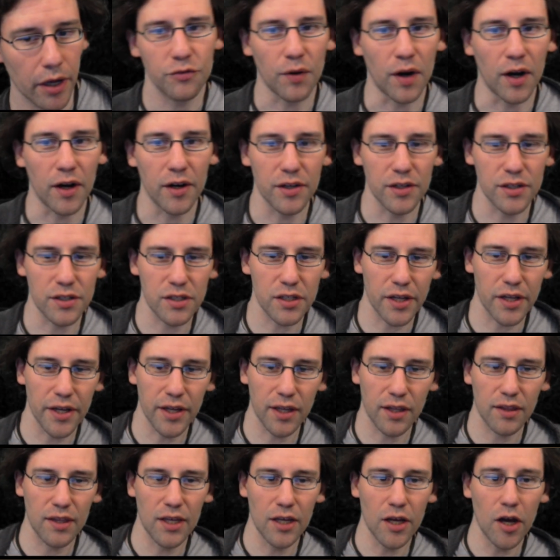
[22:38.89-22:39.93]
As far as
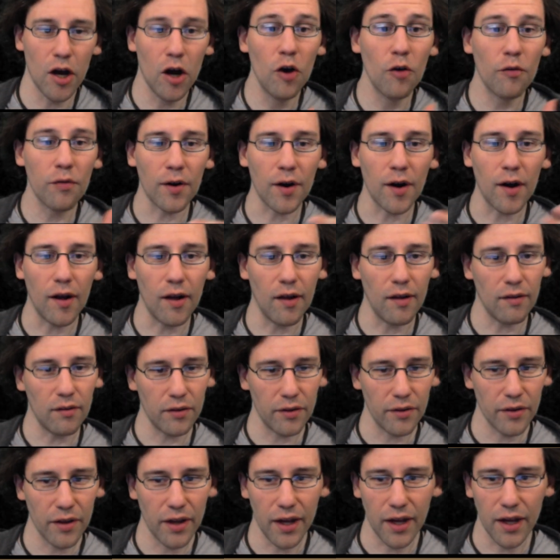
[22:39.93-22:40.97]
like the
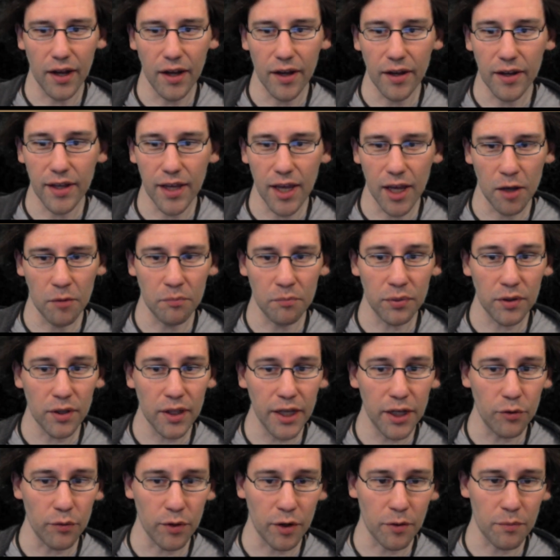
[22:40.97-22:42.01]
overall uh, game
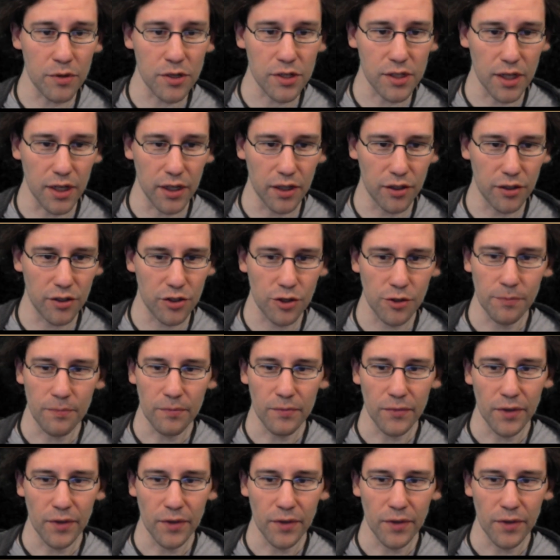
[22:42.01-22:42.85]
played win percentage,